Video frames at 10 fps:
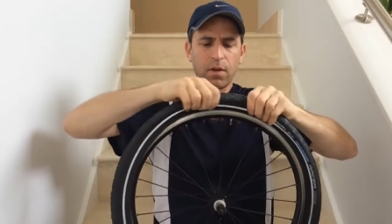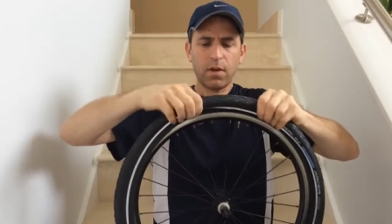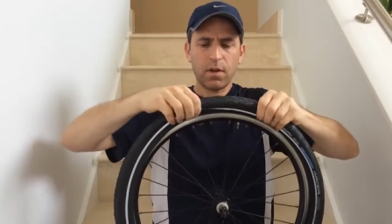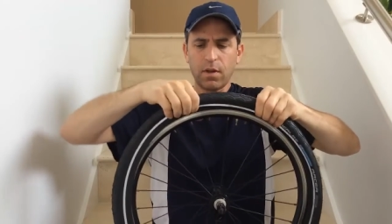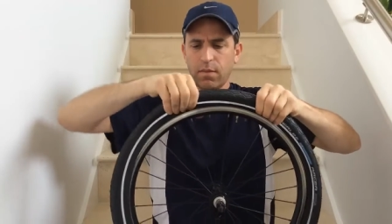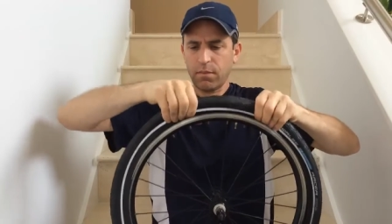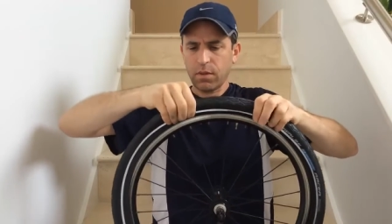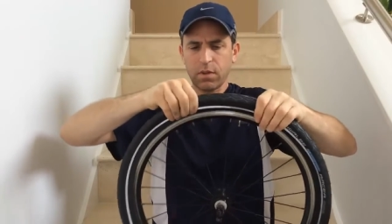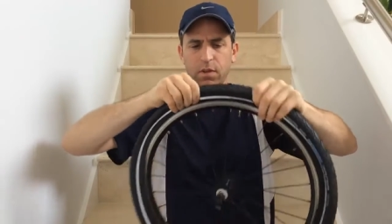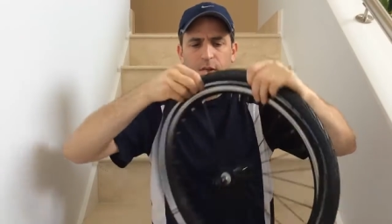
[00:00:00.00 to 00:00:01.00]
Uh,
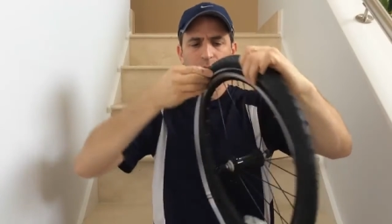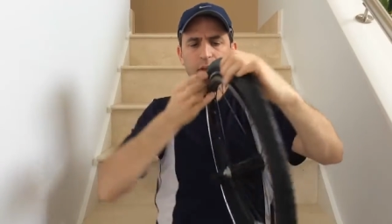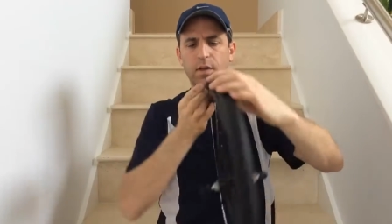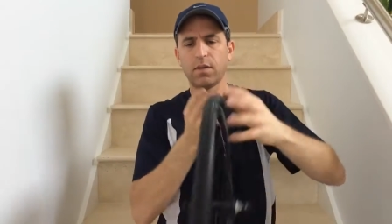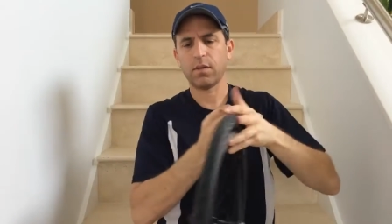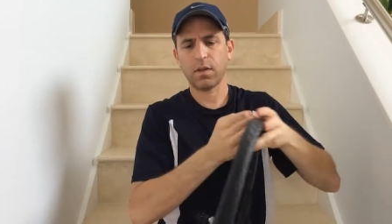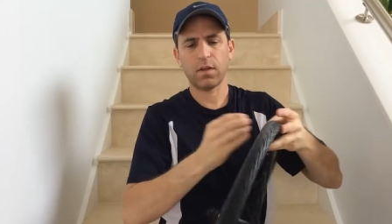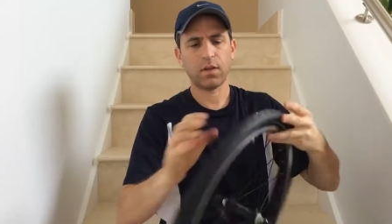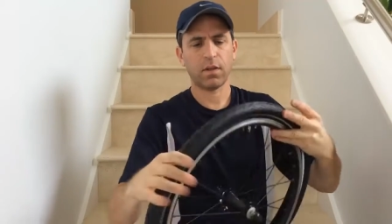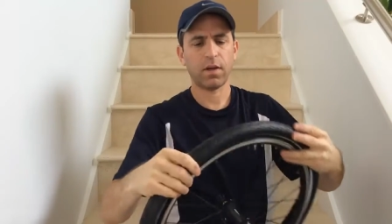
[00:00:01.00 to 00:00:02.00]
looks like it's
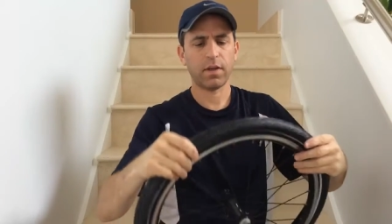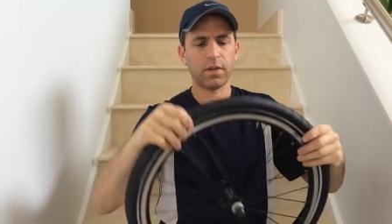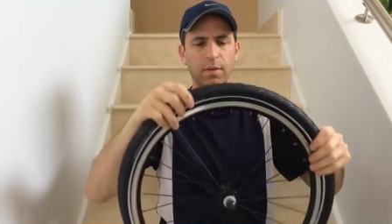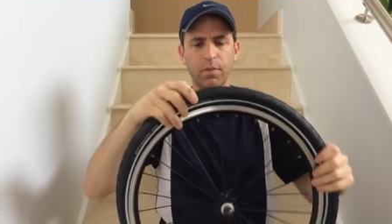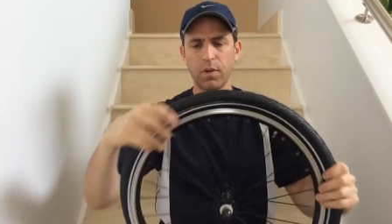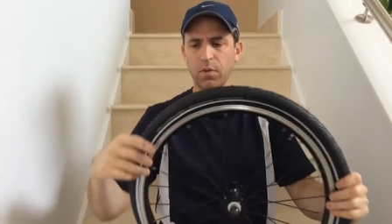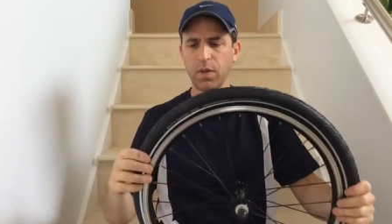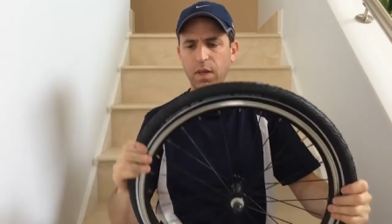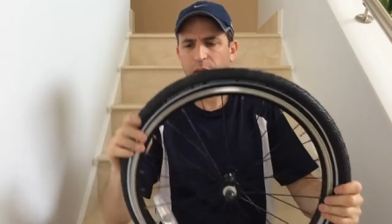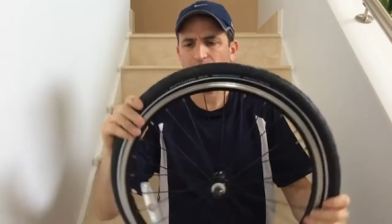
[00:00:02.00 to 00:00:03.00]
lined up
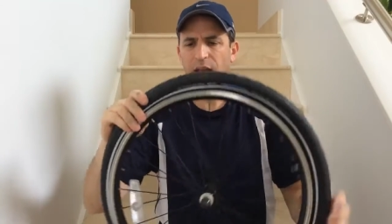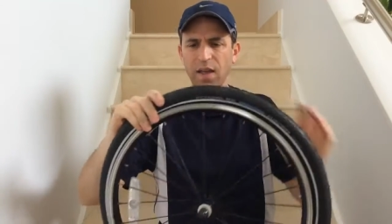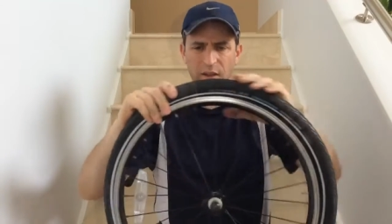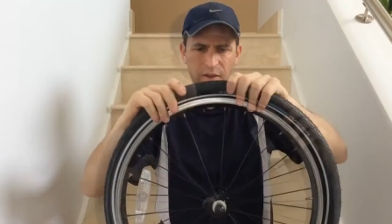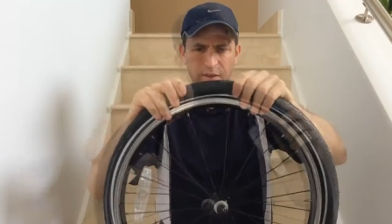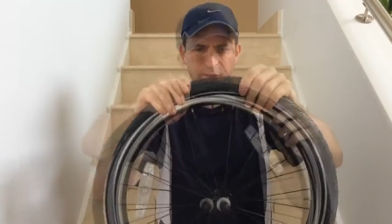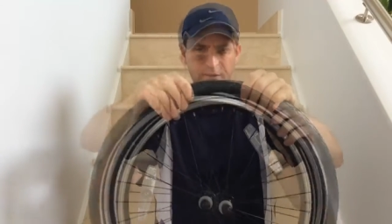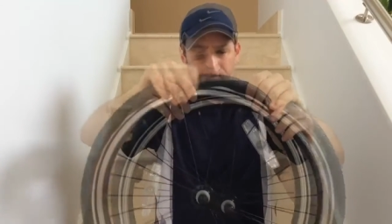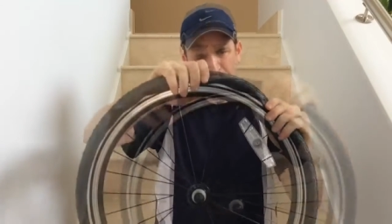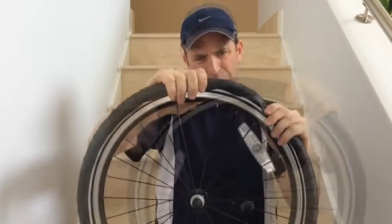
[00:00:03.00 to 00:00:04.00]
okay.
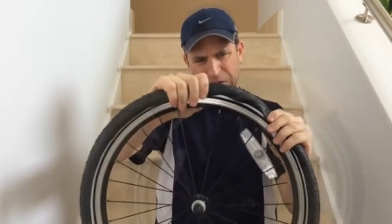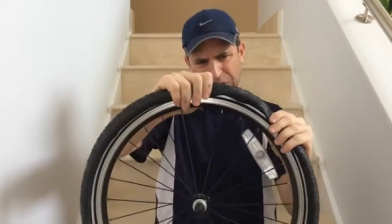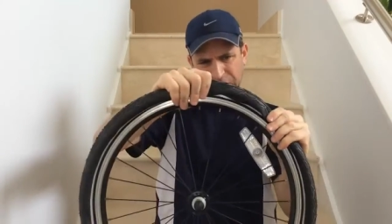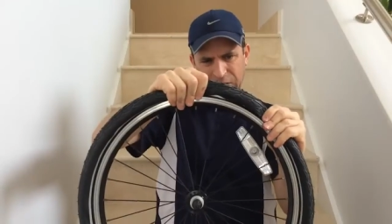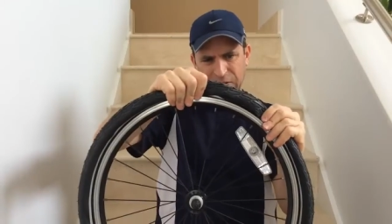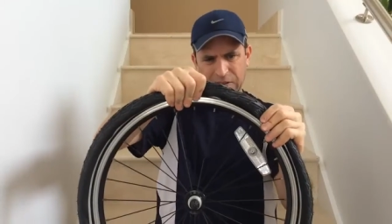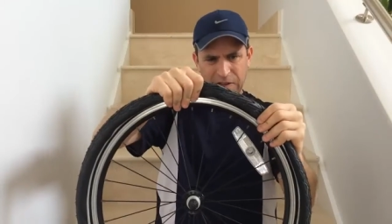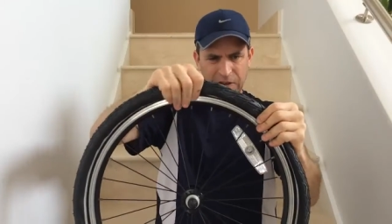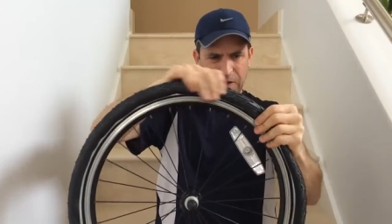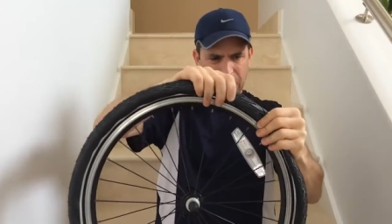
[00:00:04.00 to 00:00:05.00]
Almost got this
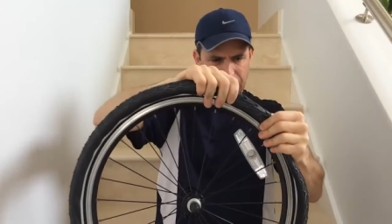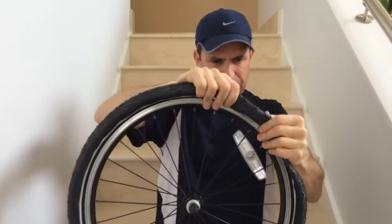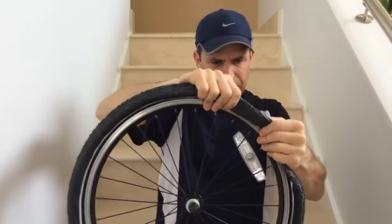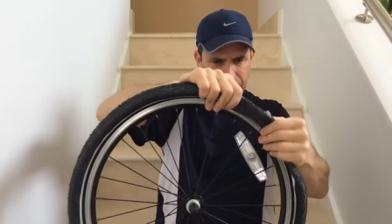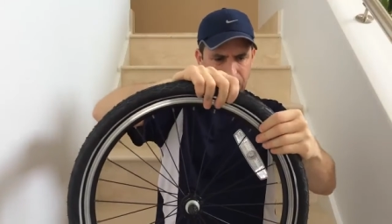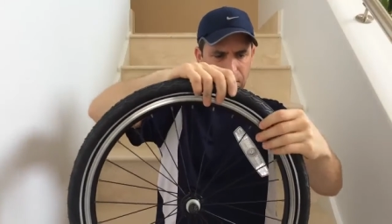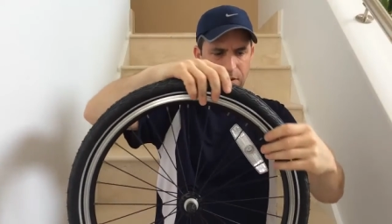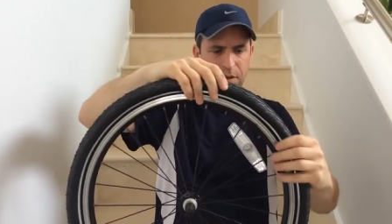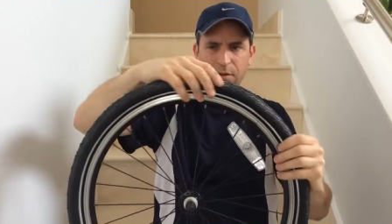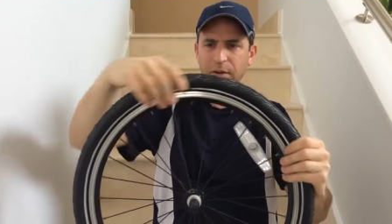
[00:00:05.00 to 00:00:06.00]
in.
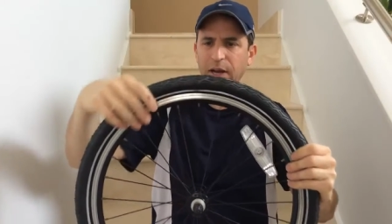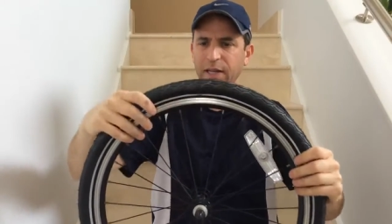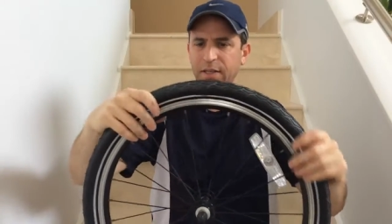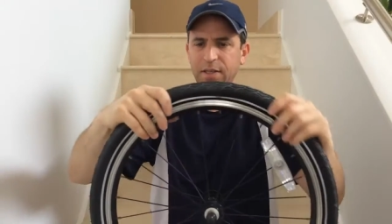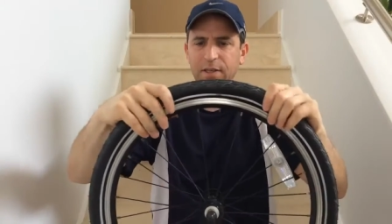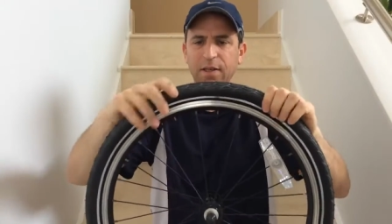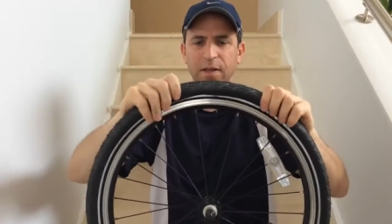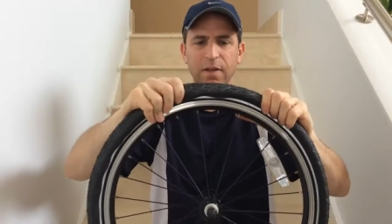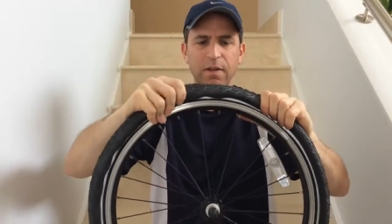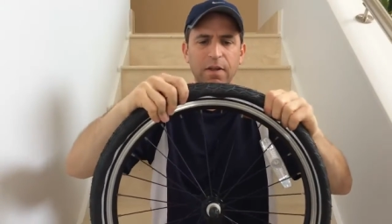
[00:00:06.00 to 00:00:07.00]
All right,
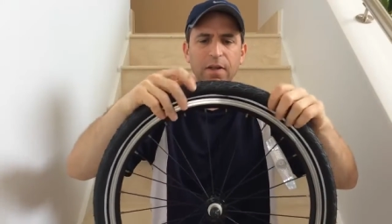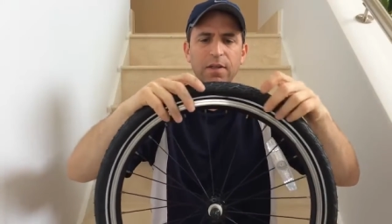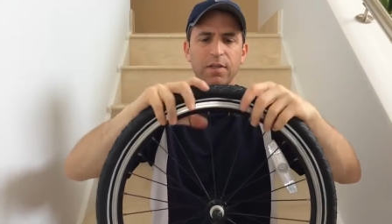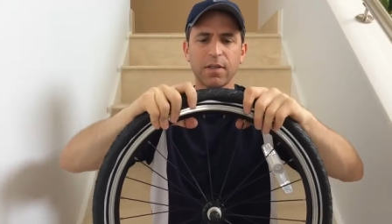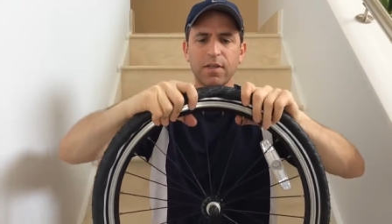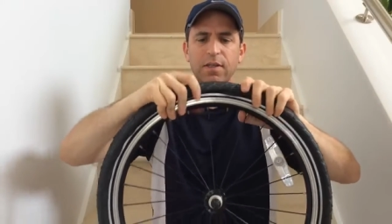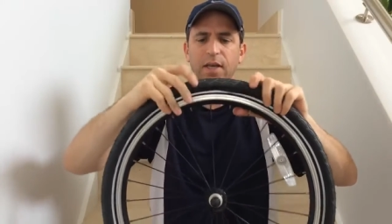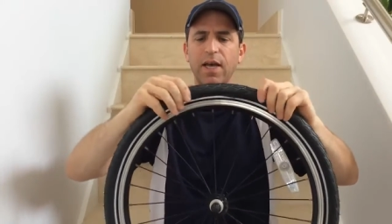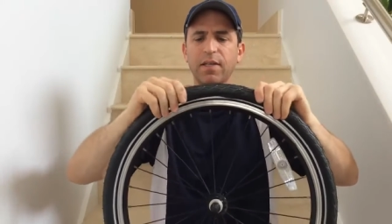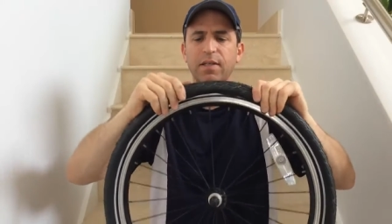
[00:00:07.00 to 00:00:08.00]

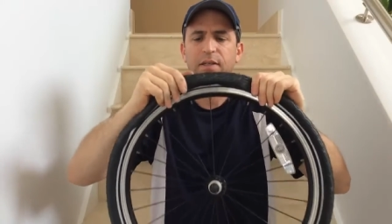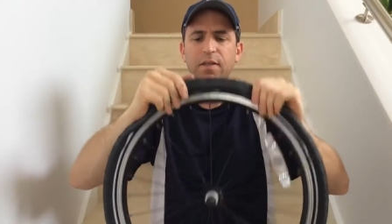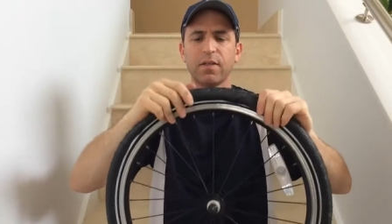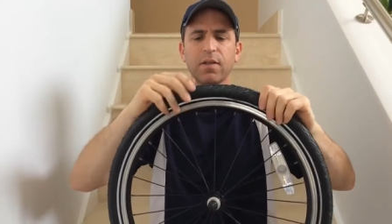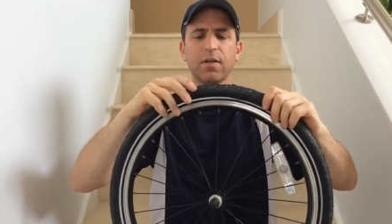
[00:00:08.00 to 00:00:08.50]
success.